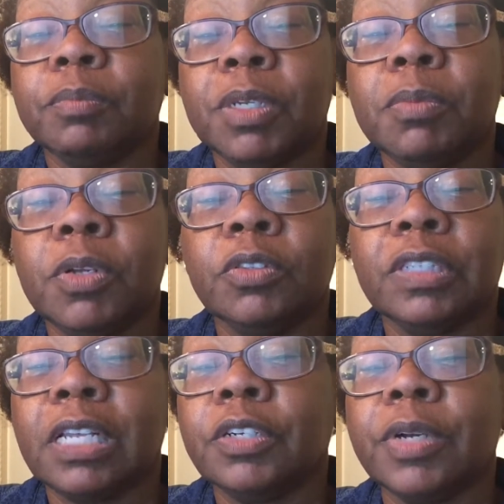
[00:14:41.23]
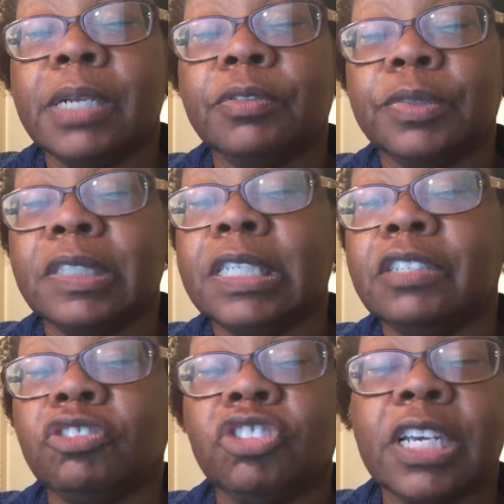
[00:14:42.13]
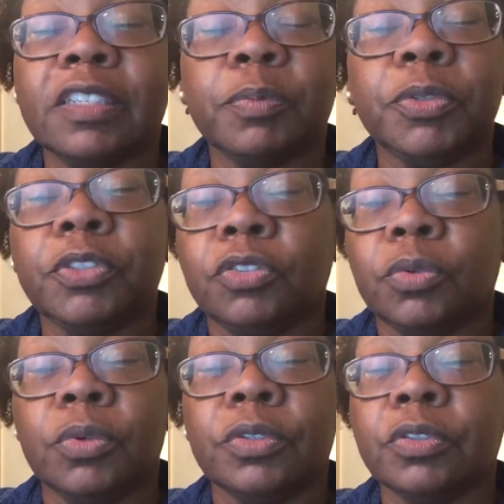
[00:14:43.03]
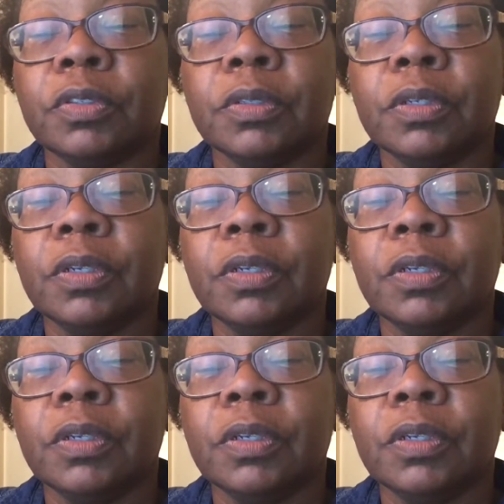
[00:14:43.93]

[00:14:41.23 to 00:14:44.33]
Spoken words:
memos, telegrams, receipts, checks, purchase orders.